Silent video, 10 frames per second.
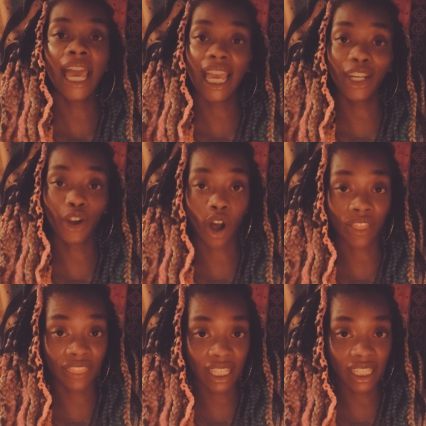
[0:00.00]
and
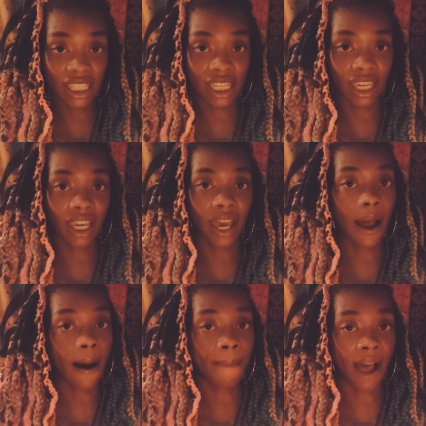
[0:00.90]
authentic
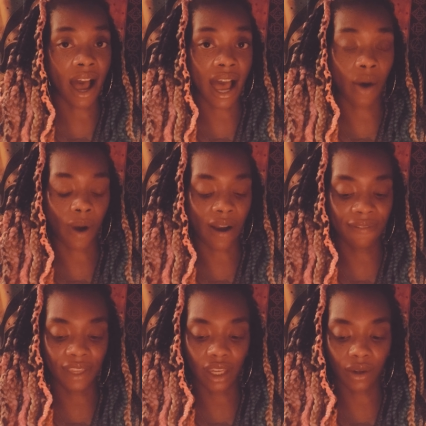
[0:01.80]
about how I
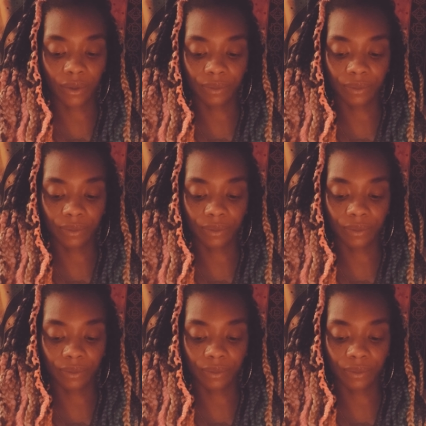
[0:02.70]
feel.